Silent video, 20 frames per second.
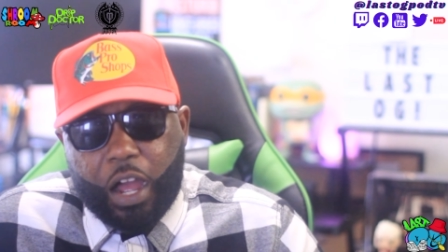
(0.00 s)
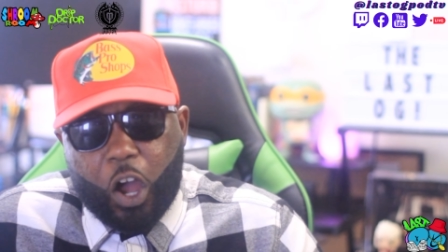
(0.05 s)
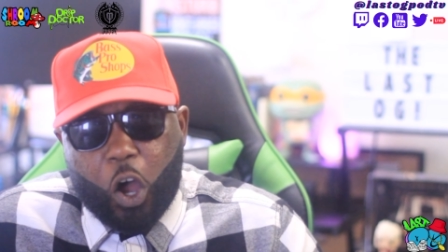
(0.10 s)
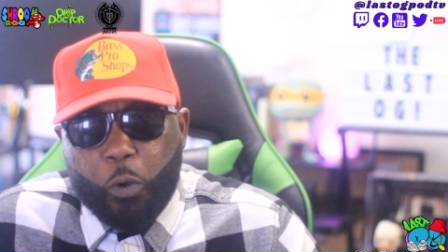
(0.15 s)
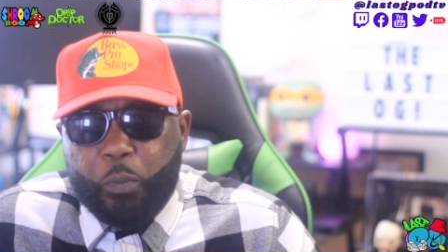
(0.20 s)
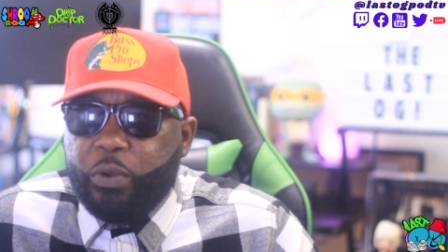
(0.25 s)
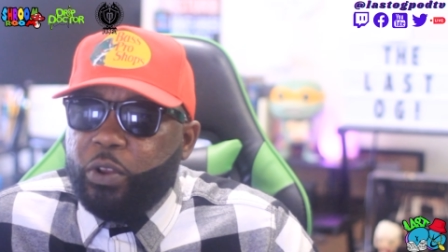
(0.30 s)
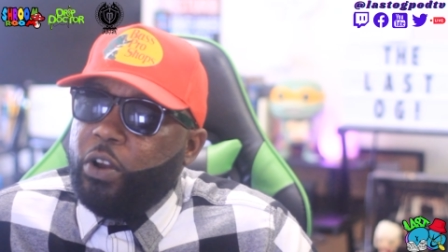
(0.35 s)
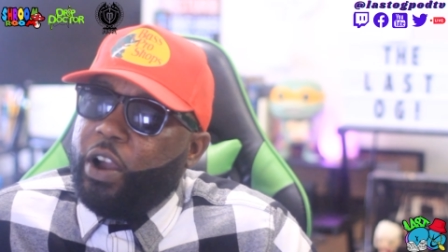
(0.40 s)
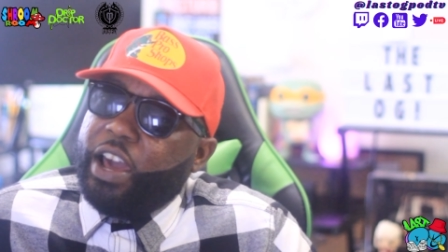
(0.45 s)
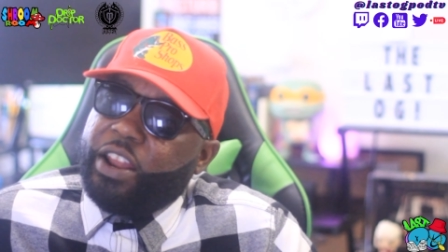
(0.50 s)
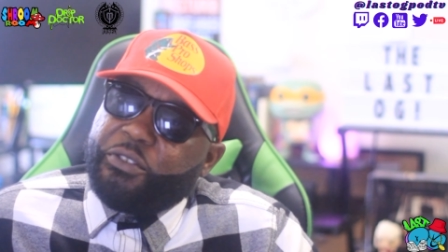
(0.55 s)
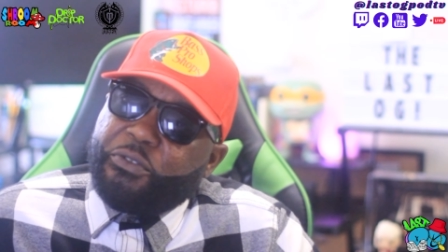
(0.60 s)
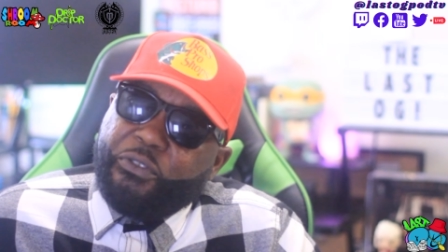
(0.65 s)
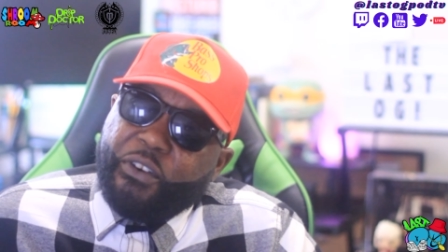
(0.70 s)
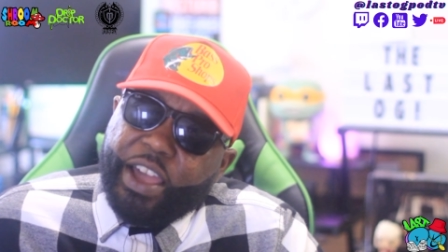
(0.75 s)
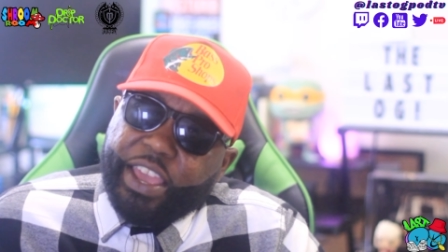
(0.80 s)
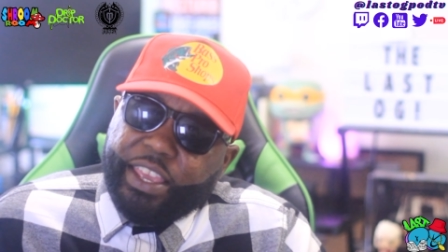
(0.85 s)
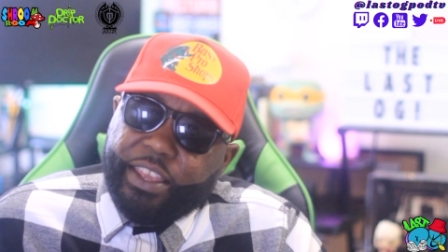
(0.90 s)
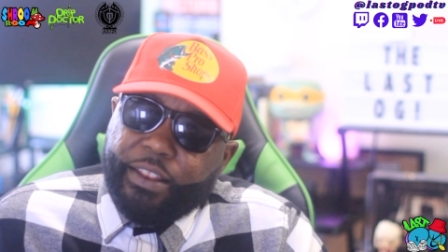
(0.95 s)
I hope you know how to
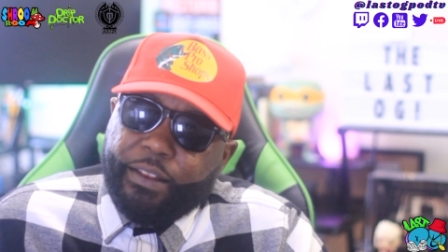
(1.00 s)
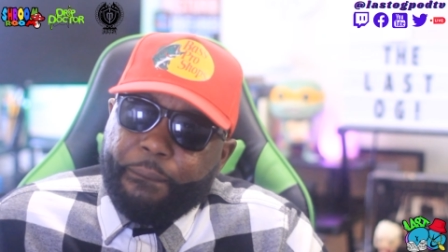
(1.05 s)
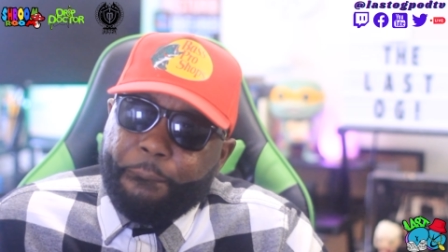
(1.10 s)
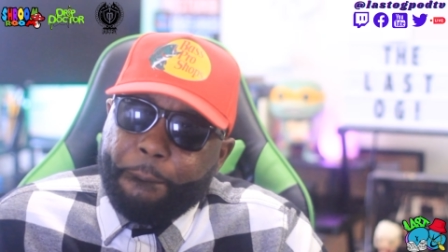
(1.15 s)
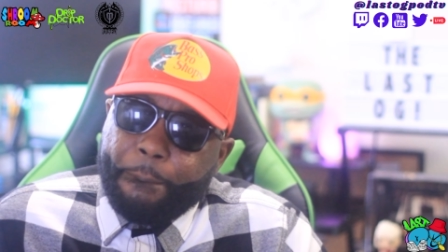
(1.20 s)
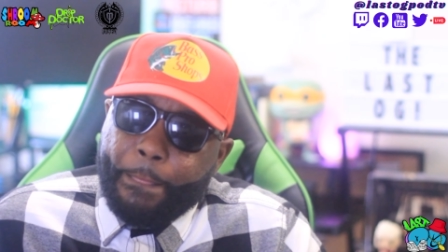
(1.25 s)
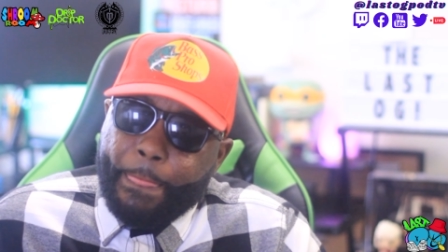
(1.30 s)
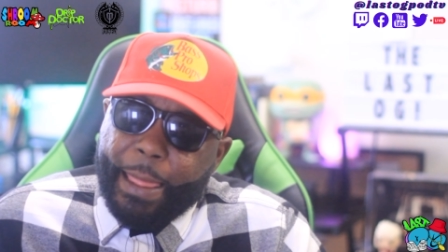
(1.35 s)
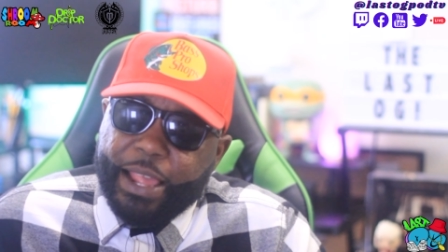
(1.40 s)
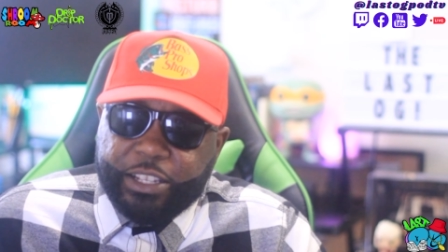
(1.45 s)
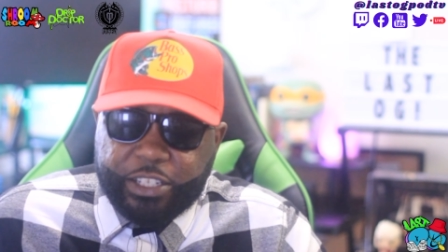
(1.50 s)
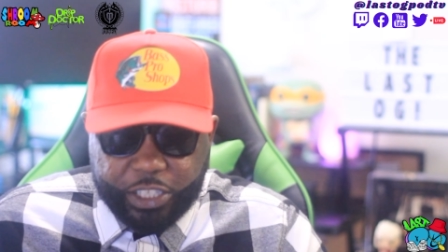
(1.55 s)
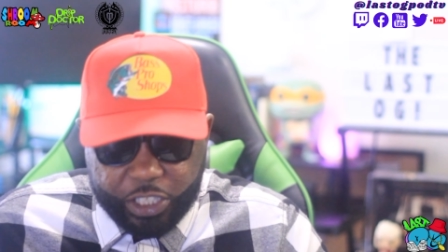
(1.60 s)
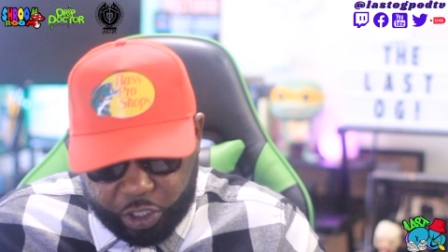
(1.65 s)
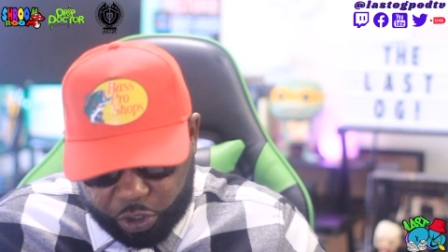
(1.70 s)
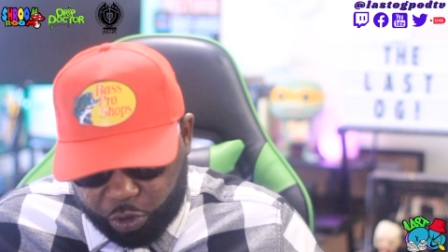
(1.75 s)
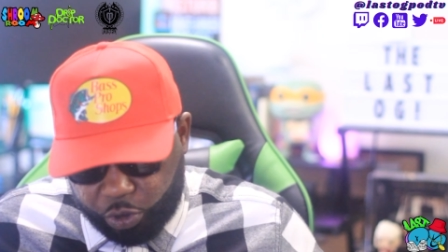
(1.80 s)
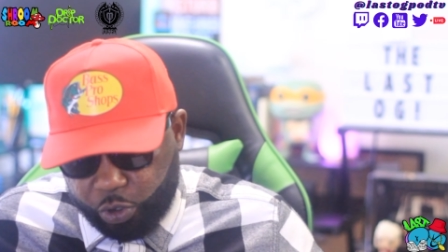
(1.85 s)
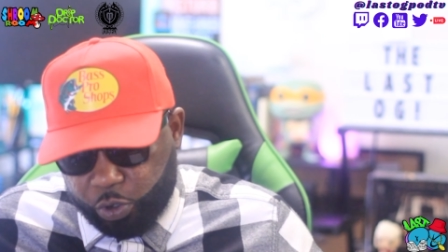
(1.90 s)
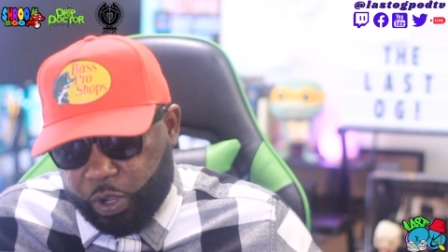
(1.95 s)
fight as good
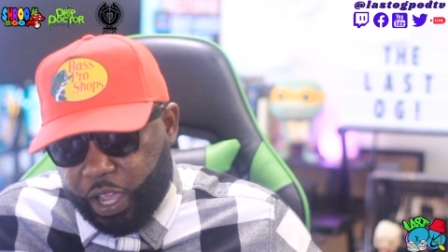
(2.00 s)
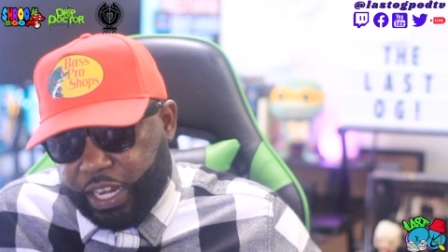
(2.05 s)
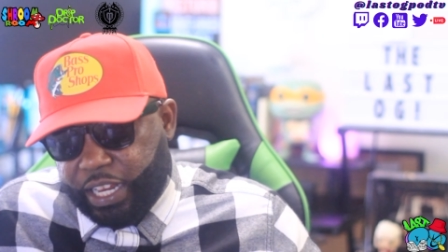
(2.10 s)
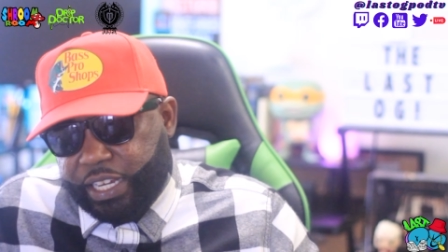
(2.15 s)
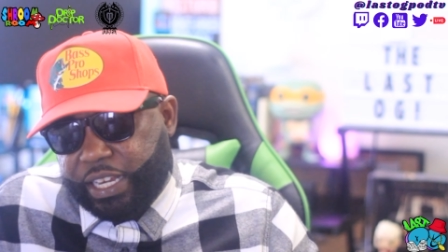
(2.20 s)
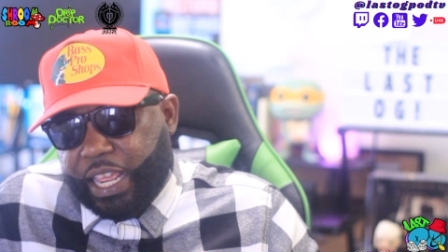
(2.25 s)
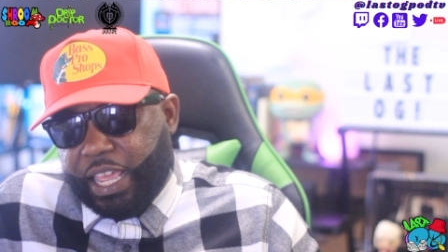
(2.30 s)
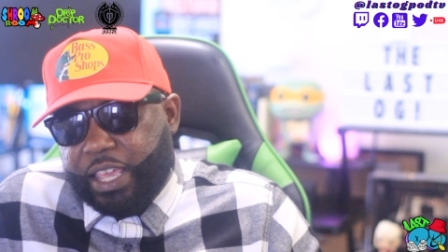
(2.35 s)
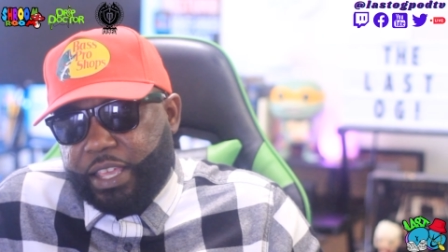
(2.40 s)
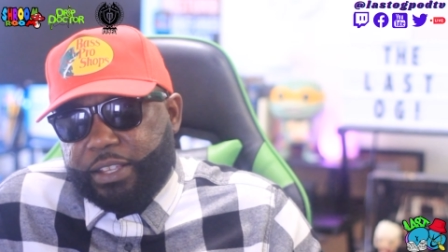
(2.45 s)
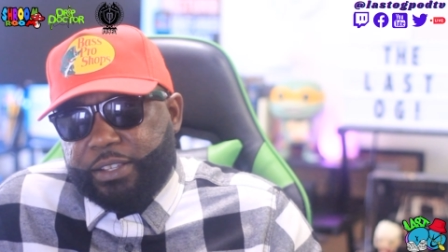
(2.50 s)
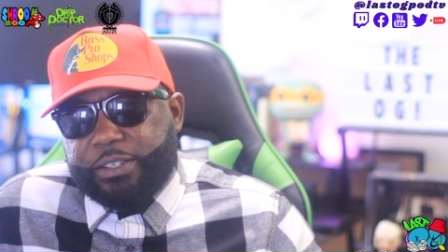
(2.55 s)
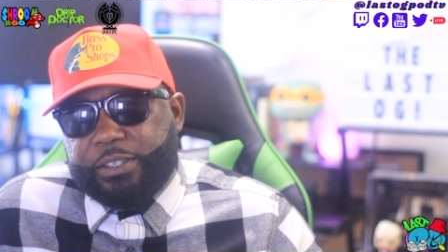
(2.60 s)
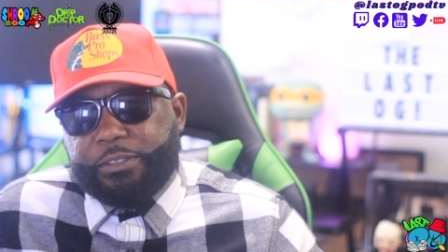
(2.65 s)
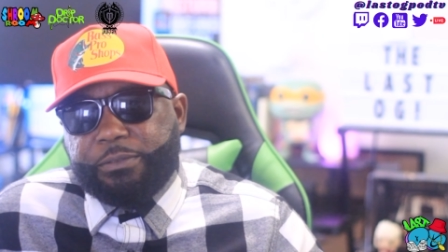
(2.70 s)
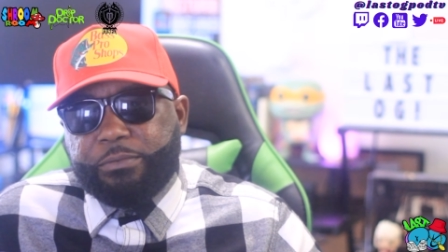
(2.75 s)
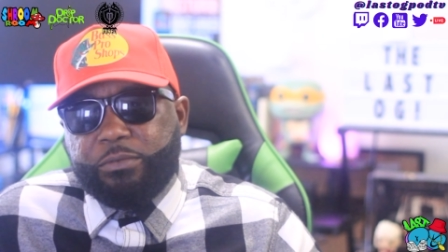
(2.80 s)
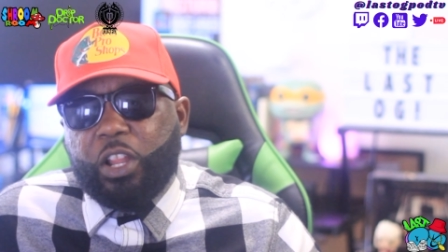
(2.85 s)
as you knew how to dance.